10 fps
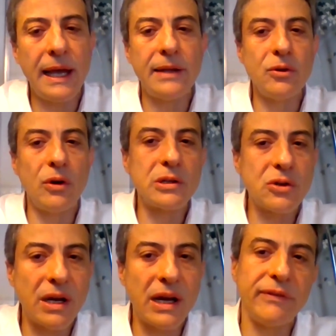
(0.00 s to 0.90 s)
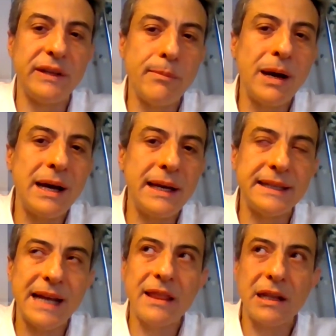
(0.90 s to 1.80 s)
And you also have in
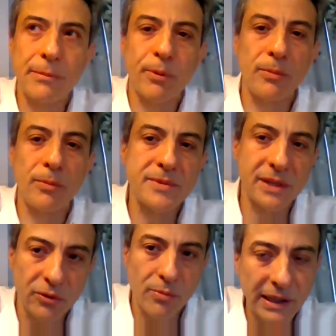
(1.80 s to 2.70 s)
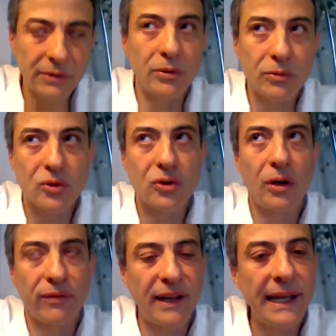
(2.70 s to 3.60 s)
mind other problems that you might want to
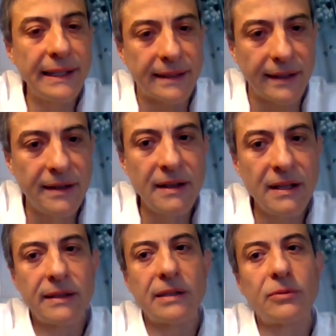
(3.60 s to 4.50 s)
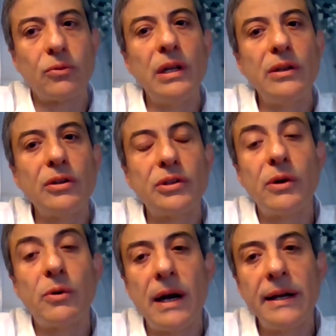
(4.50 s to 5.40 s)
solve later that will not
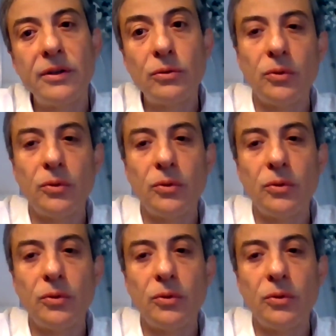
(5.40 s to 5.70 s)
require you